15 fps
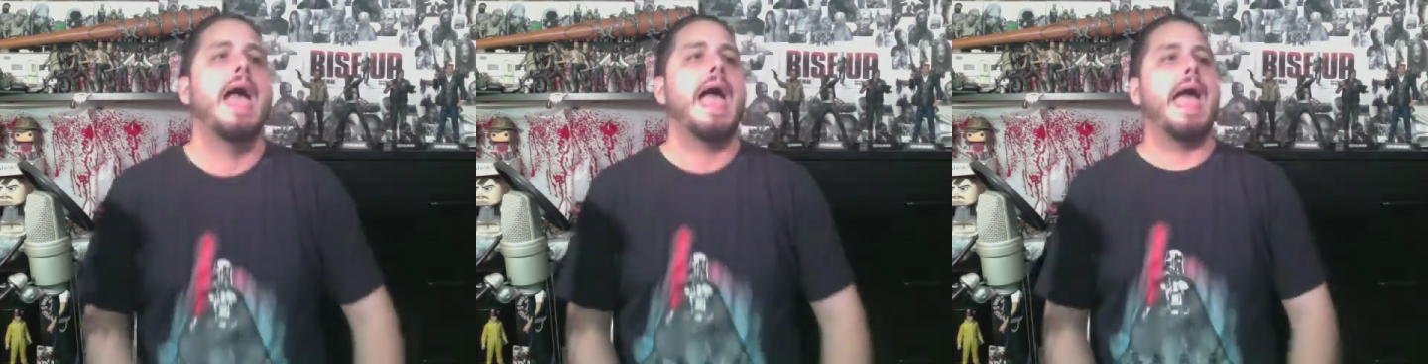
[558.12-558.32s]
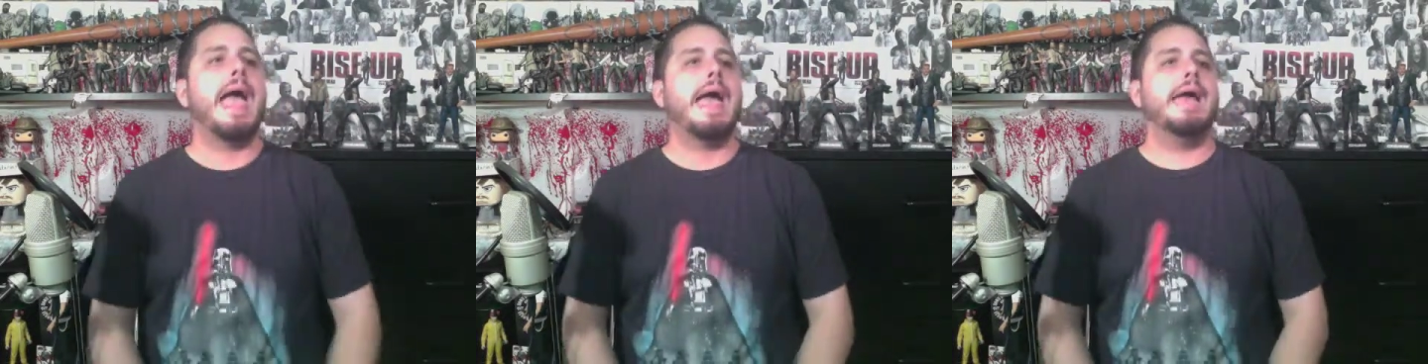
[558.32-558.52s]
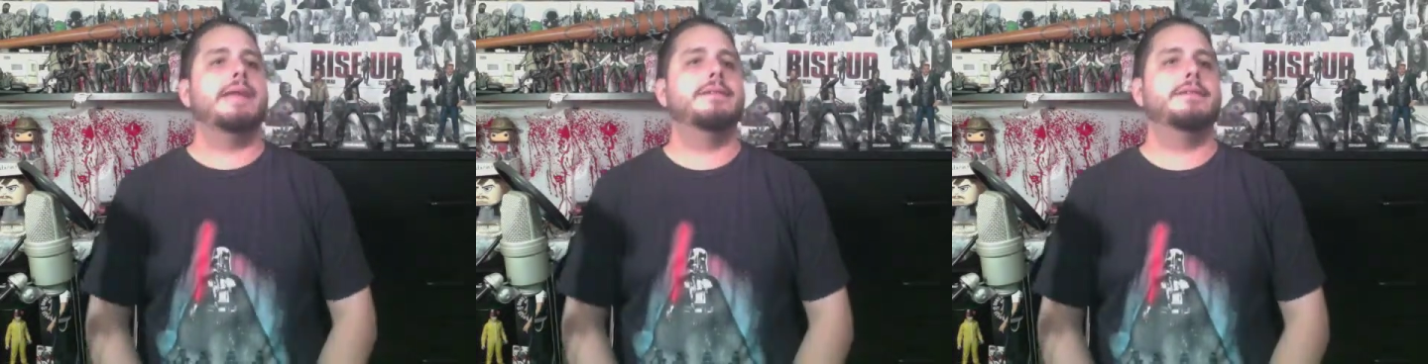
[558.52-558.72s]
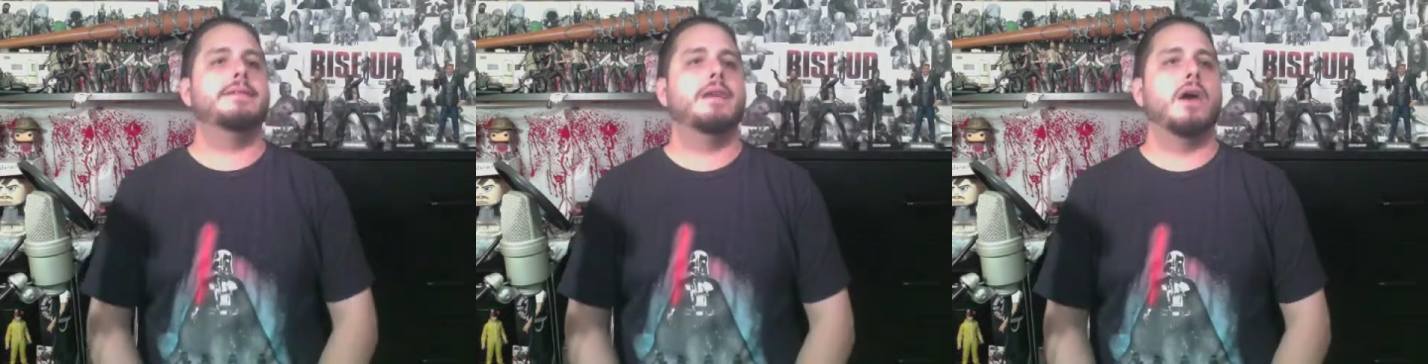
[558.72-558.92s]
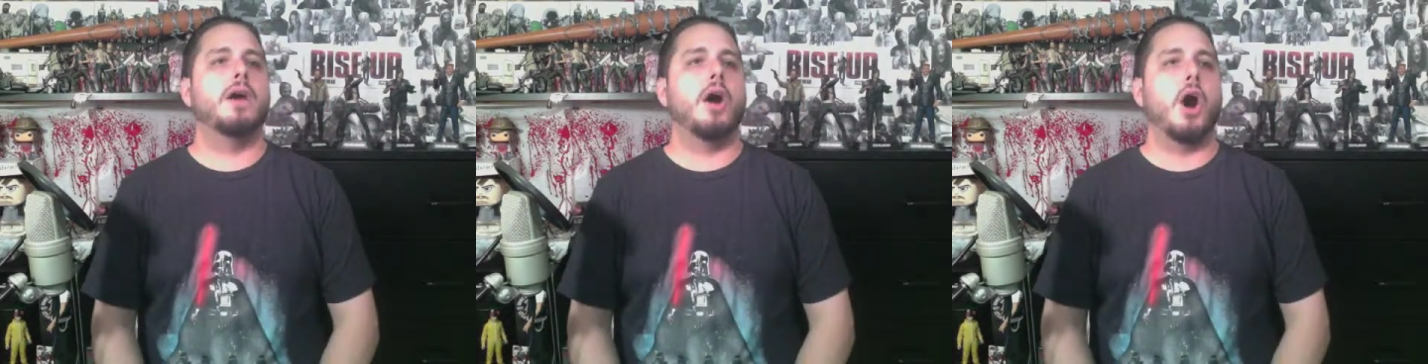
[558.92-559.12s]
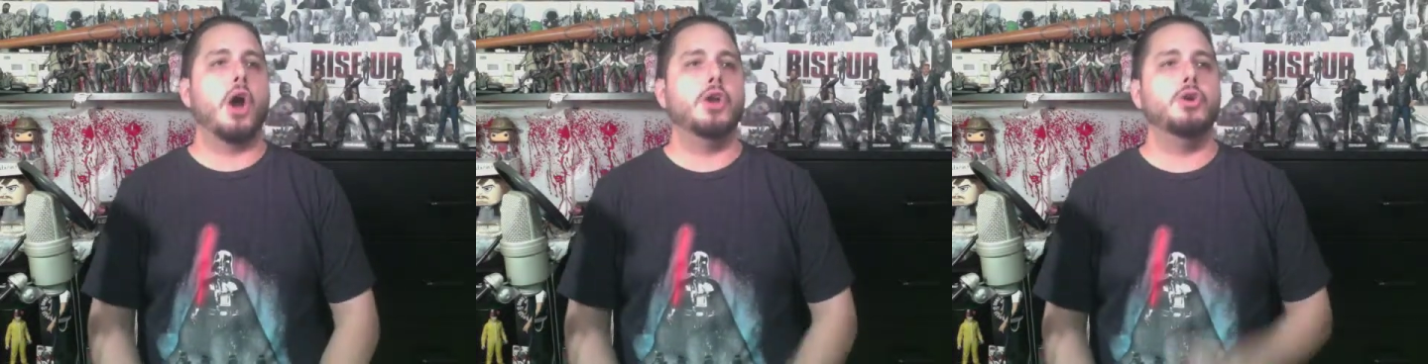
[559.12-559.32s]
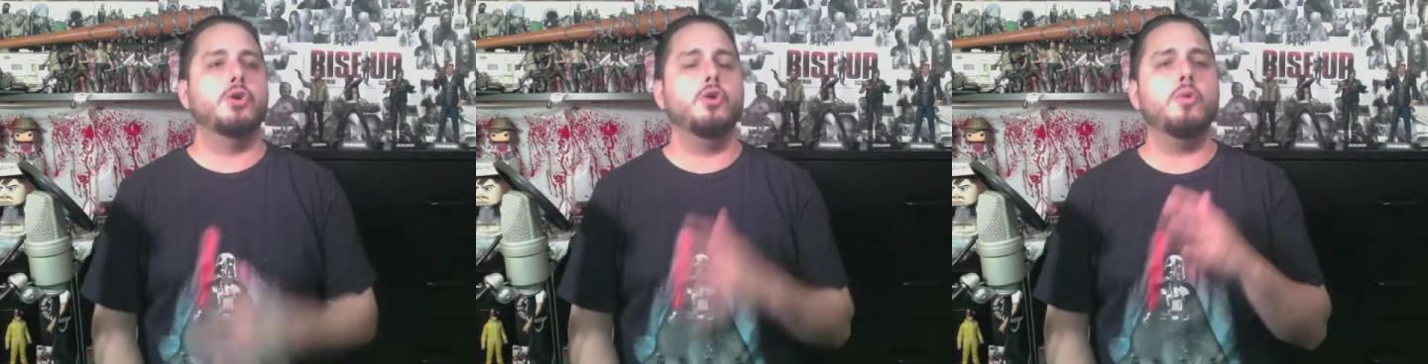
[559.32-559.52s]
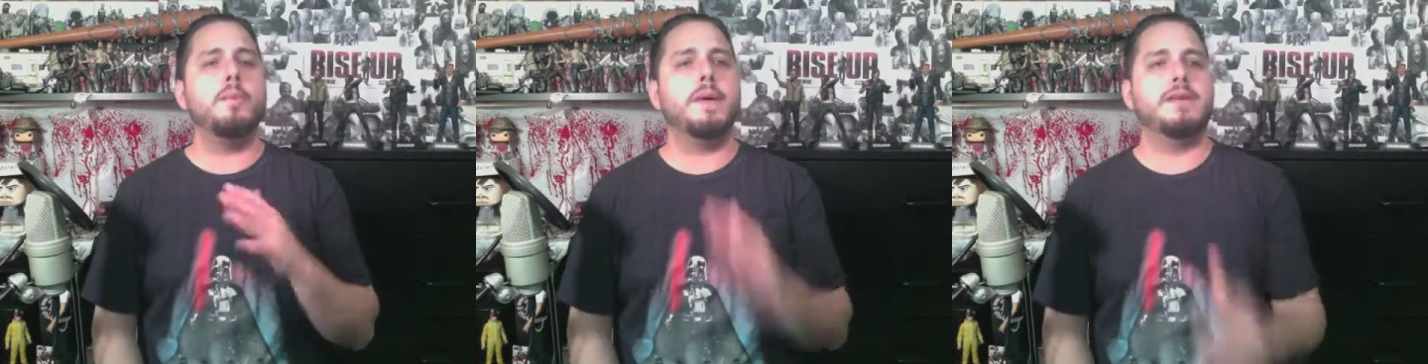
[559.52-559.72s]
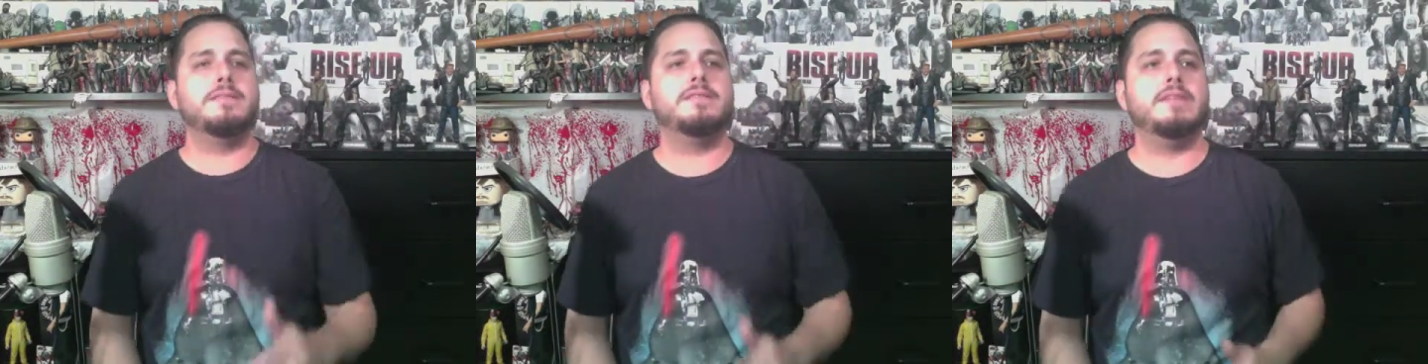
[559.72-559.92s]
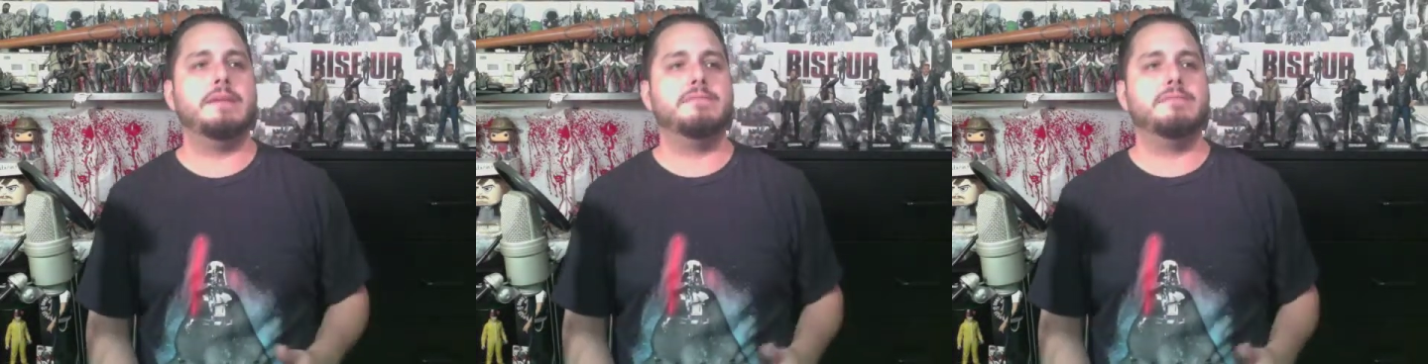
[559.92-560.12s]
And Anubis
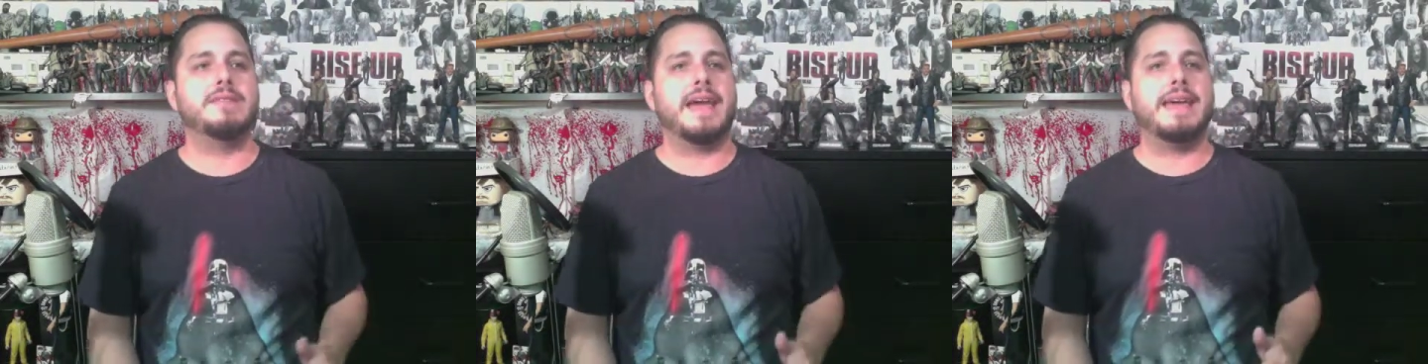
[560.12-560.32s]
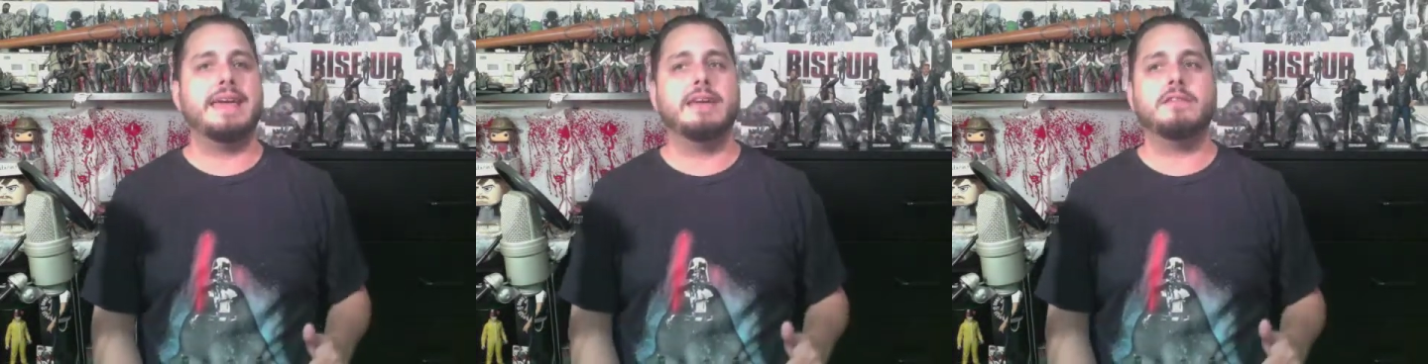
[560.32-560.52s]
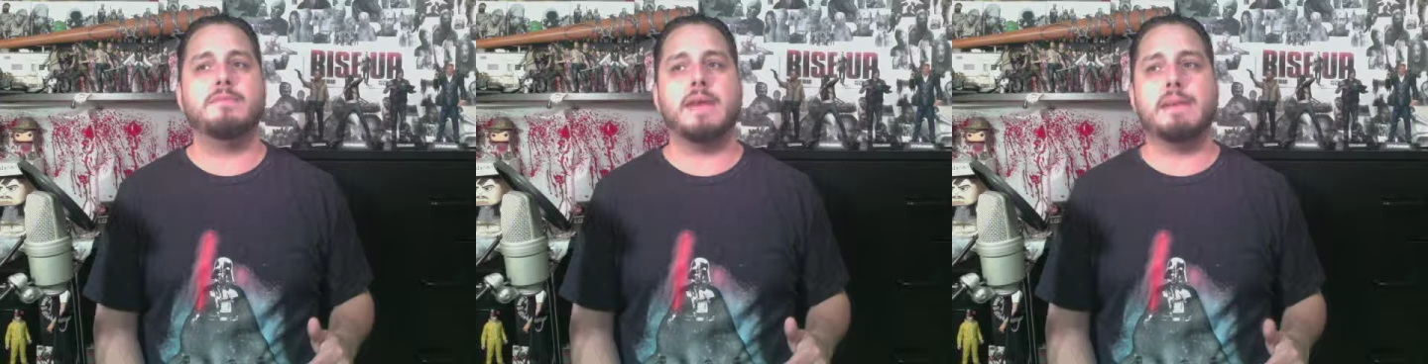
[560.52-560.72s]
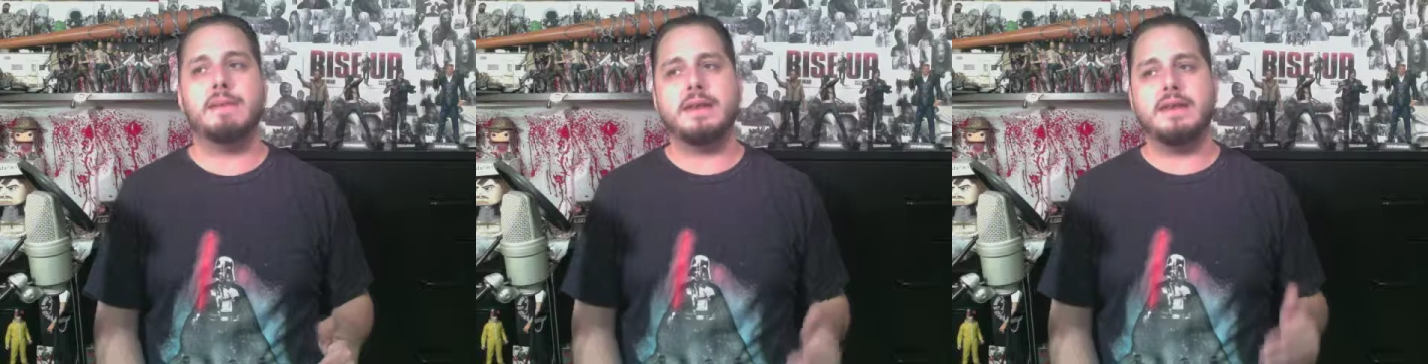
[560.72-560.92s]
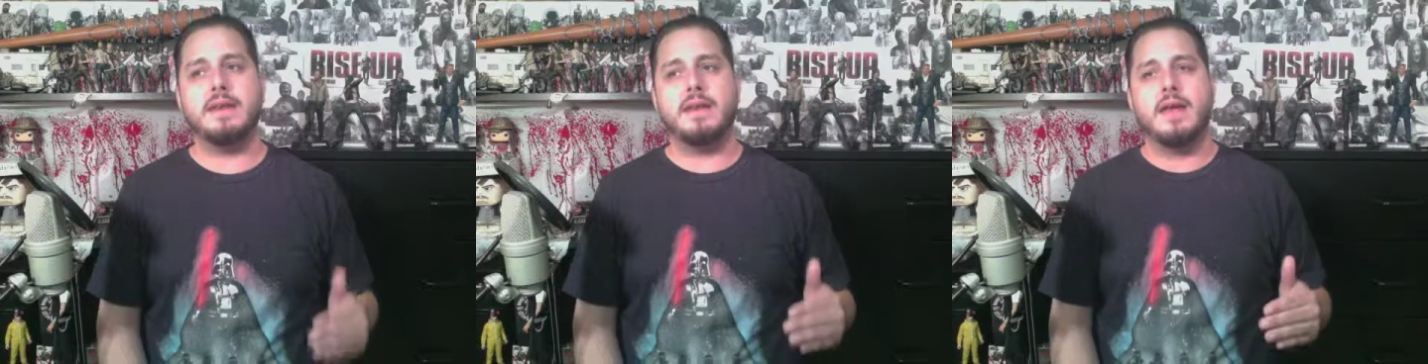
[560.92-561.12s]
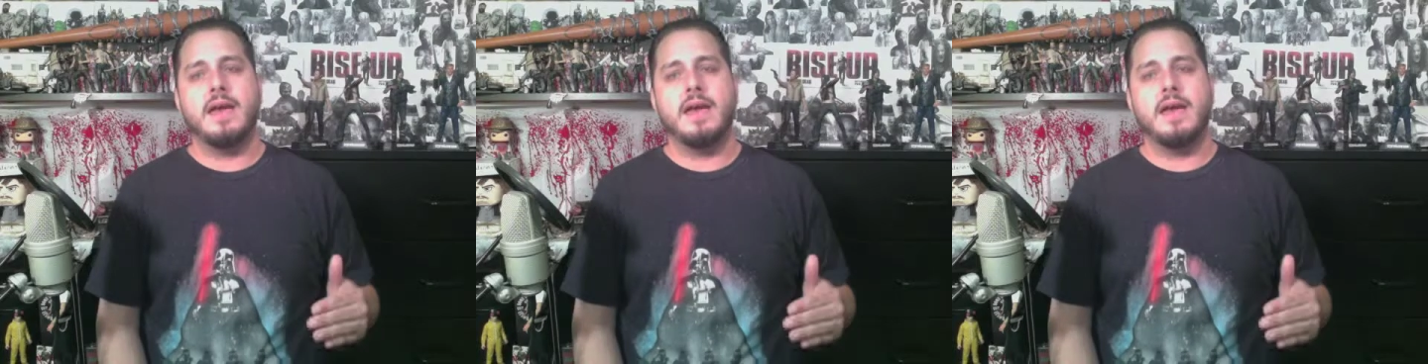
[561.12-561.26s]
seems like he's maybe